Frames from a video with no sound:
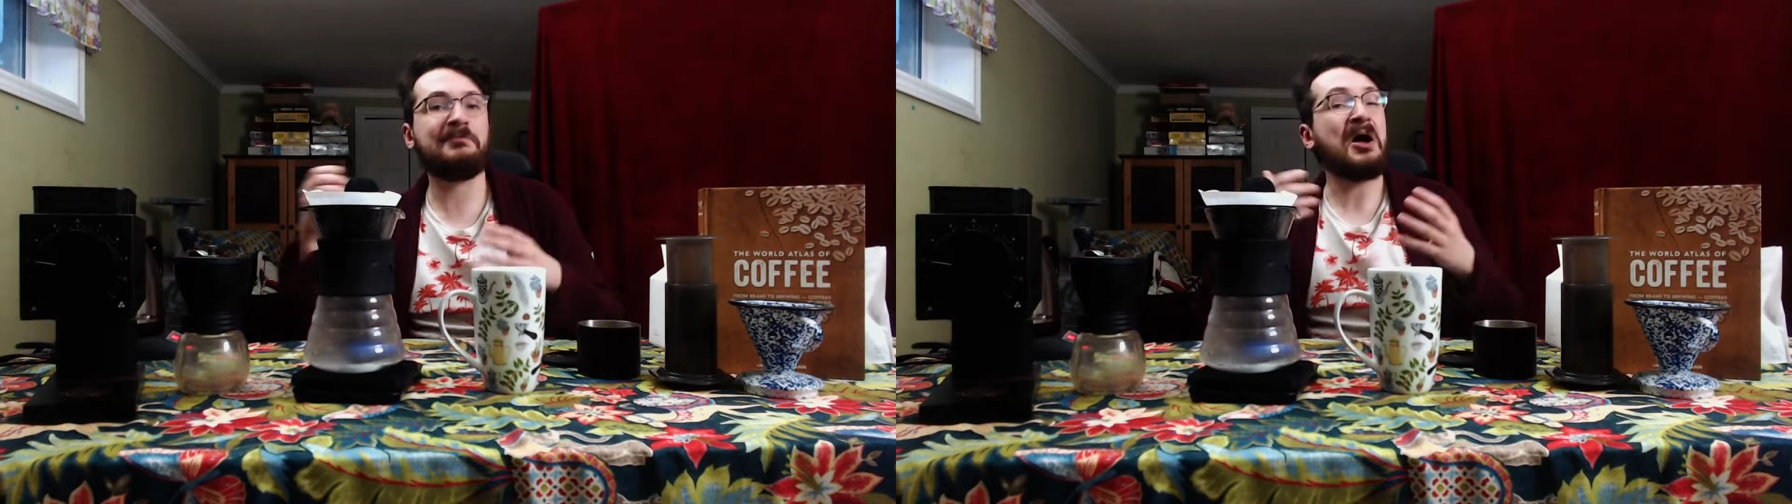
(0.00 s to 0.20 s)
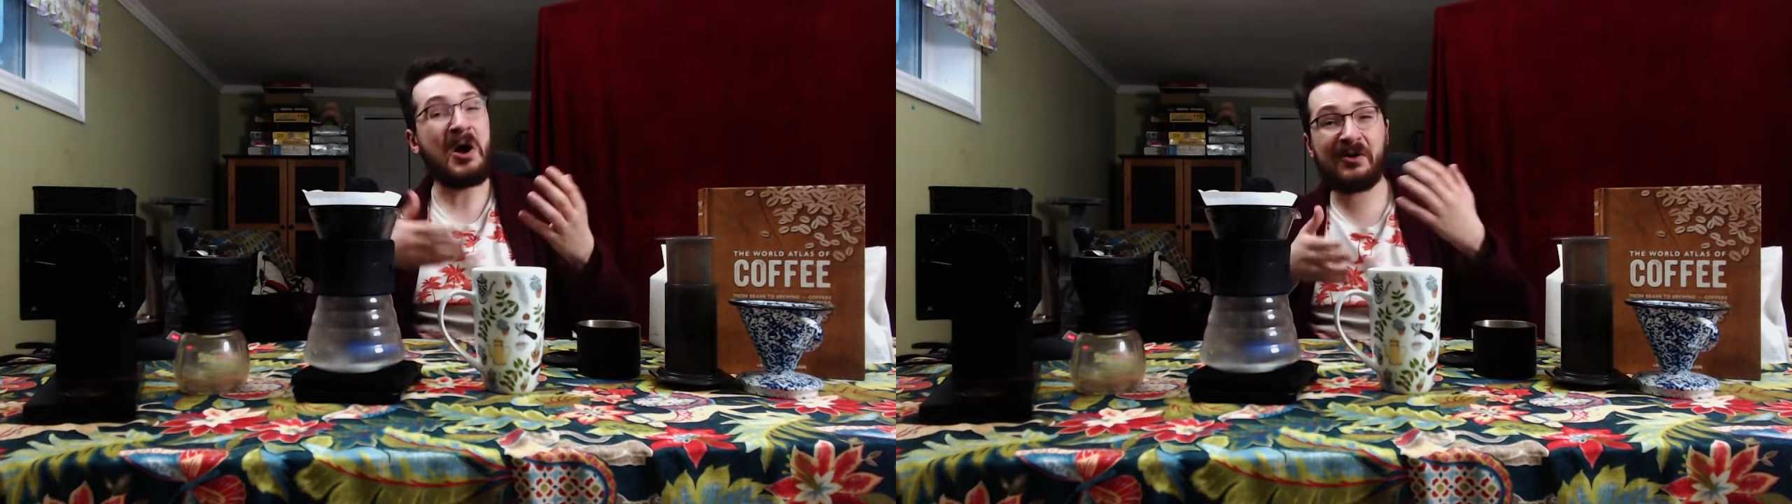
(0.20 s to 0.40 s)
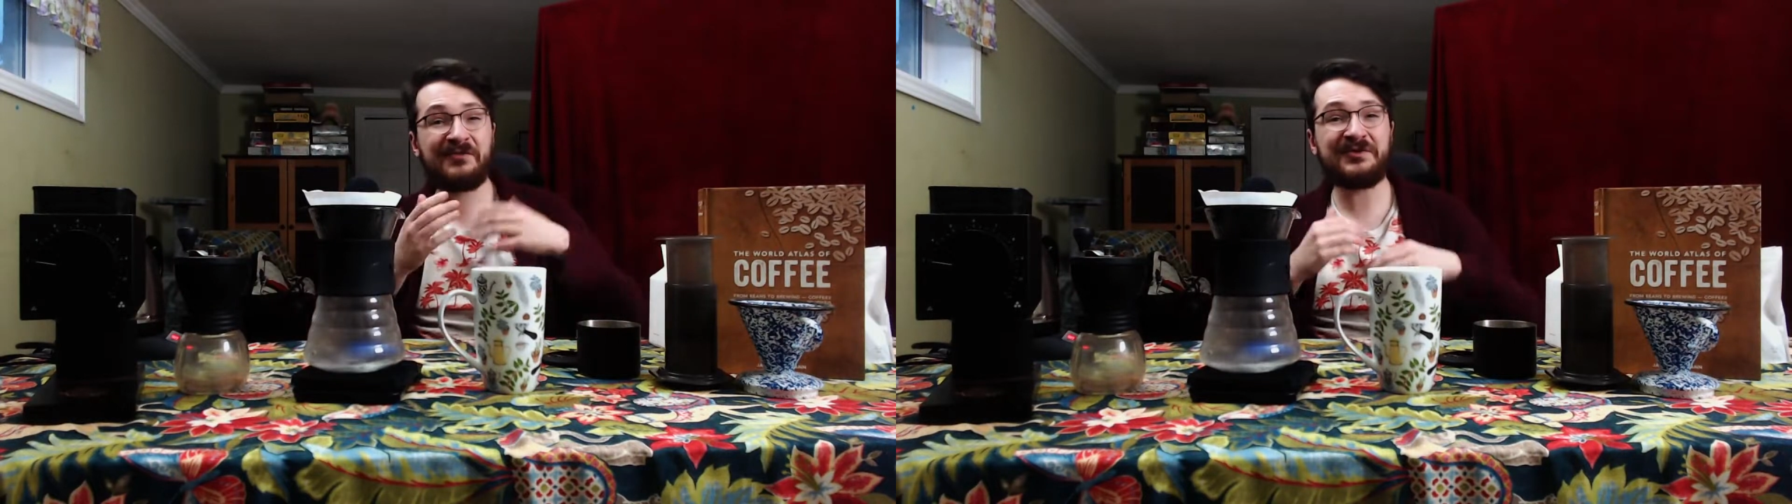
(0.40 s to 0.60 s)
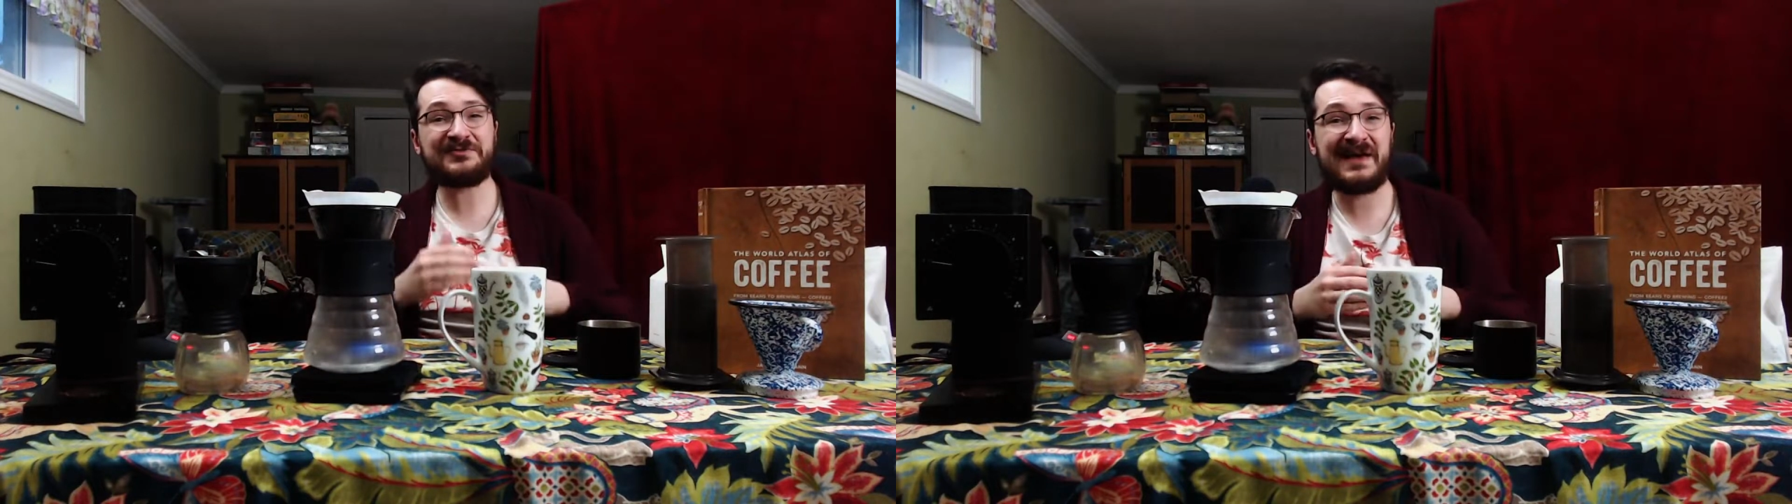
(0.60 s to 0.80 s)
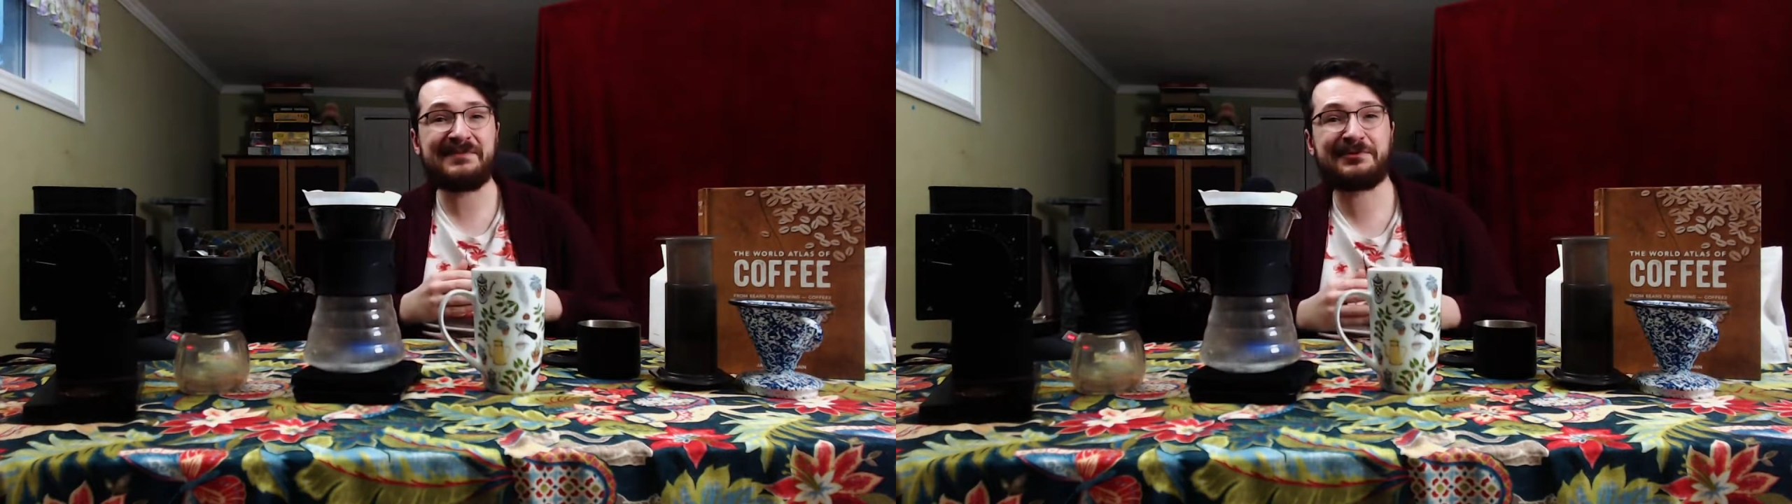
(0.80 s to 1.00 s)
all of those
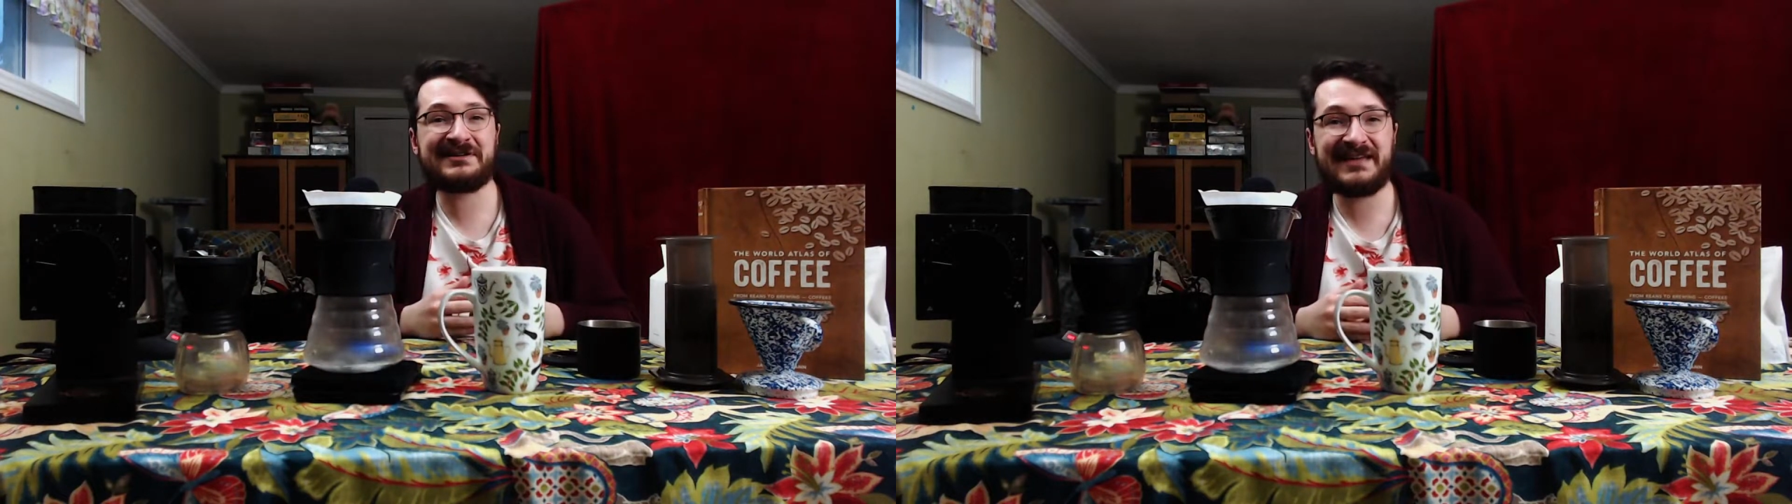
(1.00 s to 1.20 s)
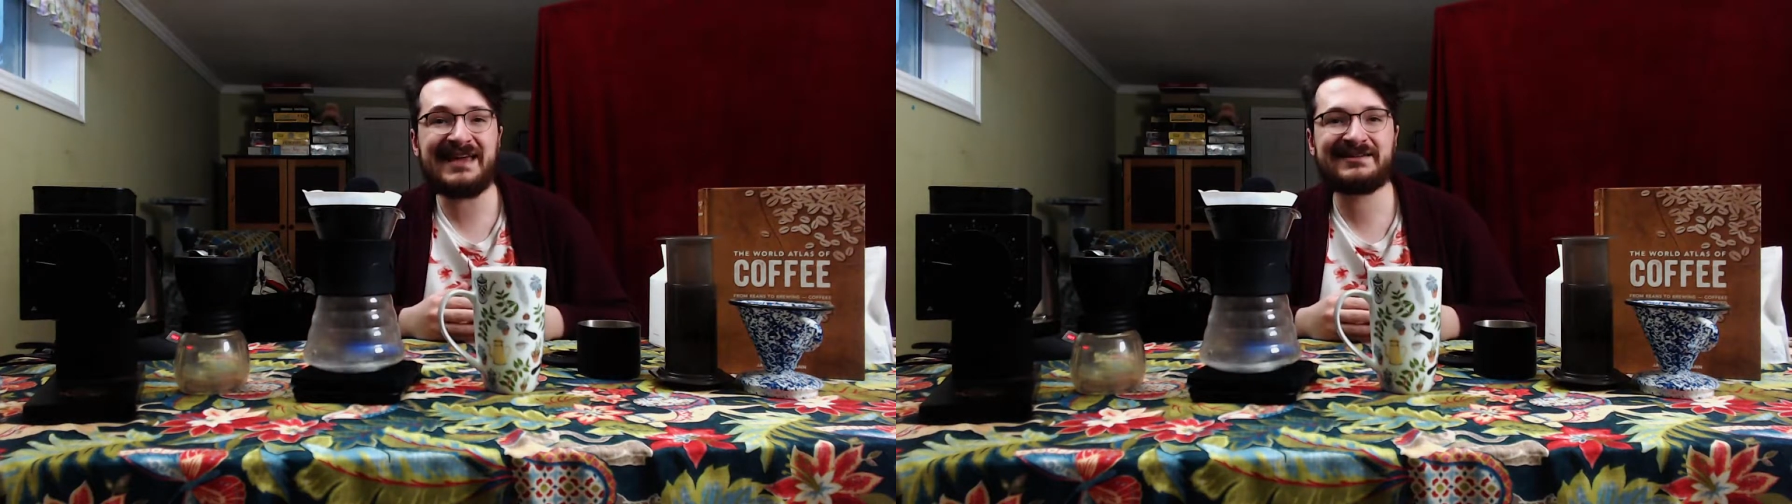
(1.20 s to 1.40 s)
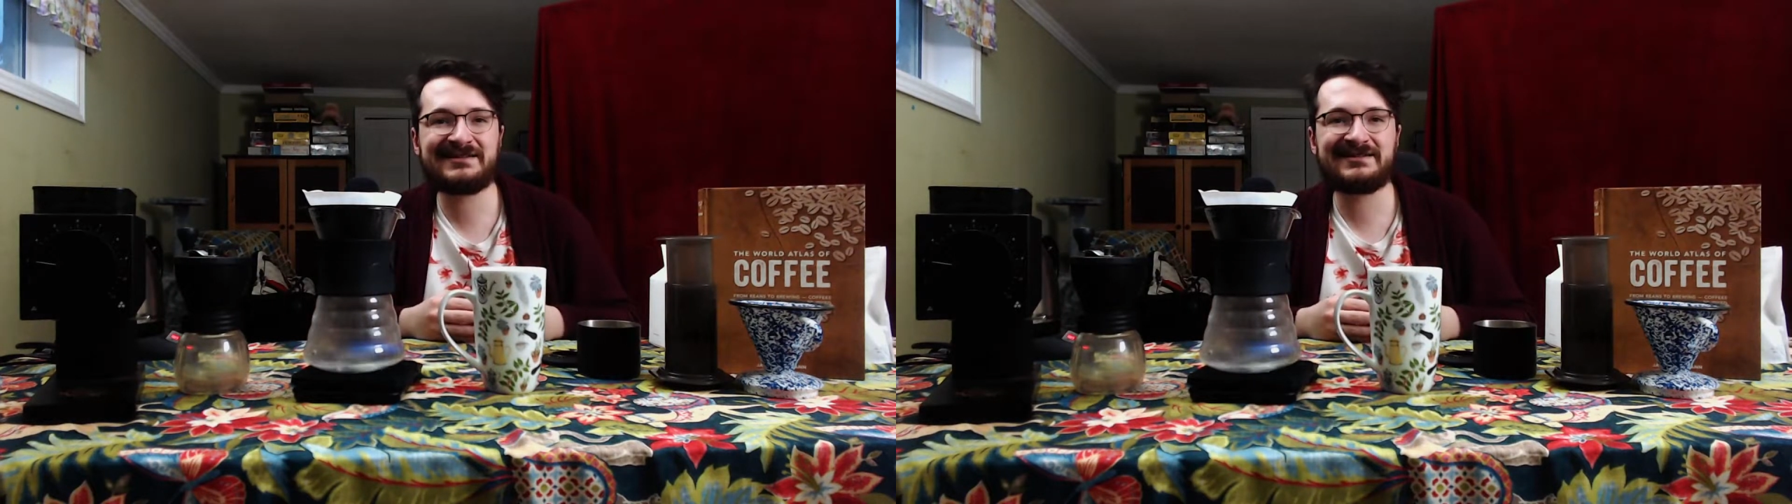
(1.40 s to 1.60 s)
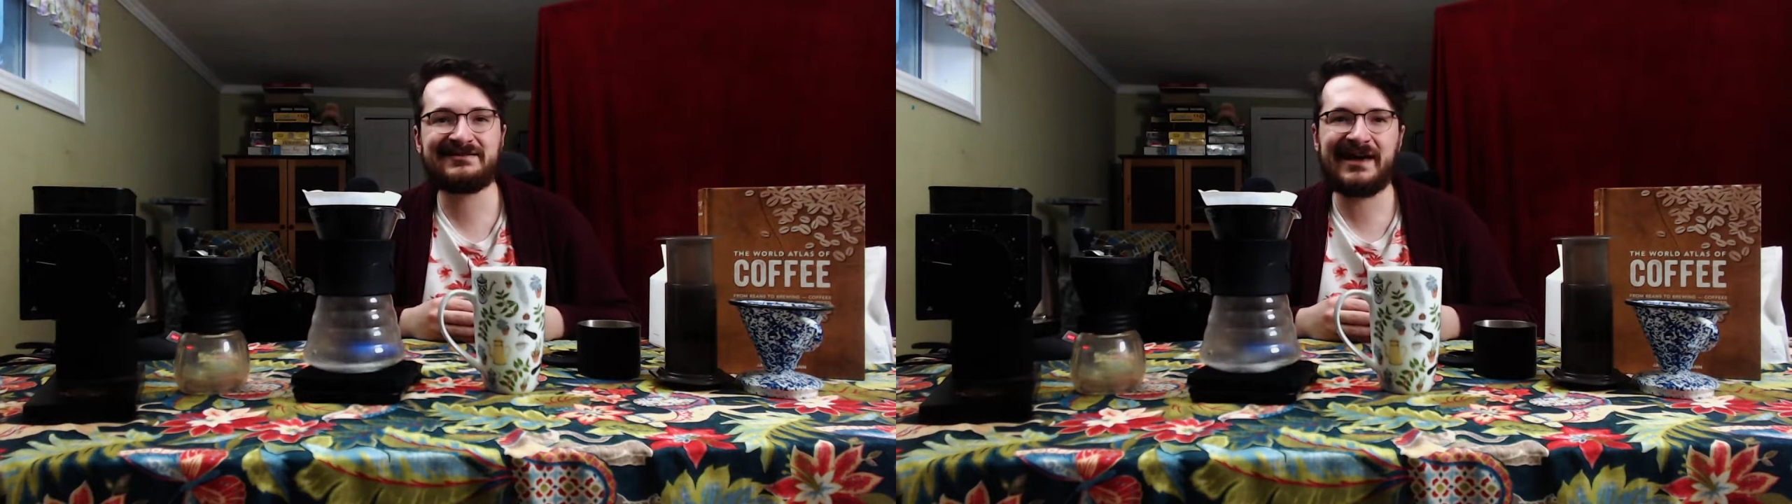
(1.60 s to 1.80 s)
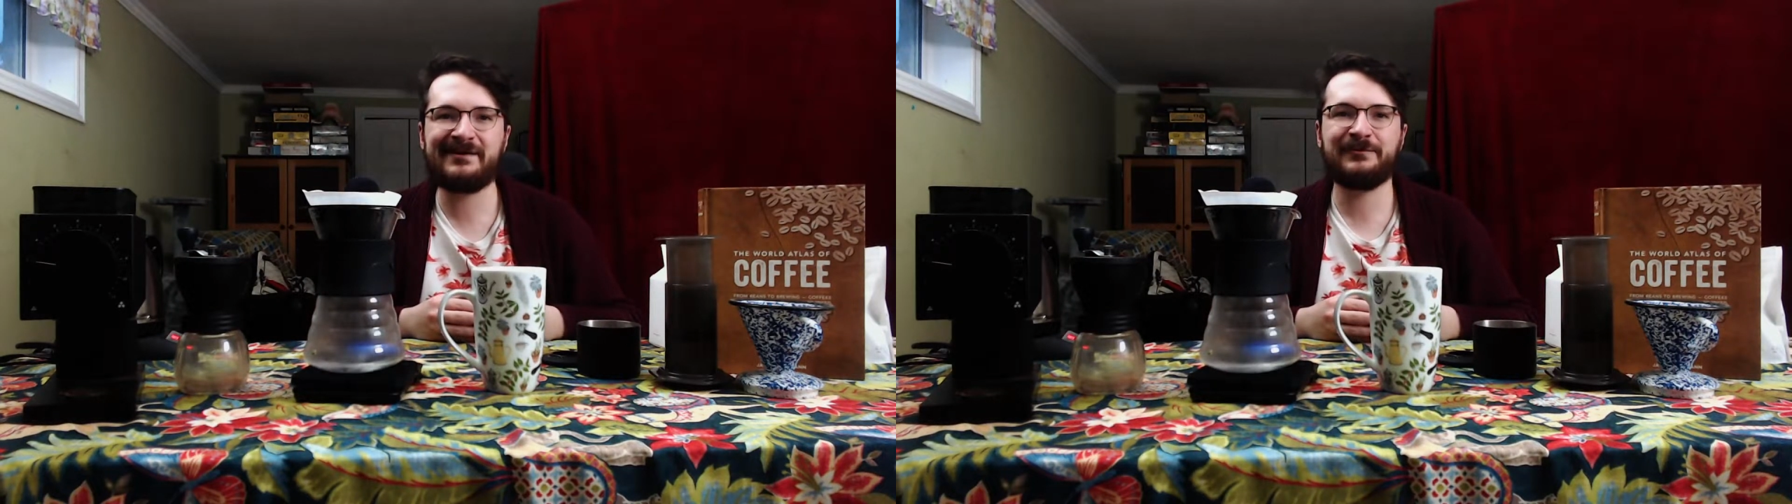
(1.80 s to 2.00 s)
papery tastes that,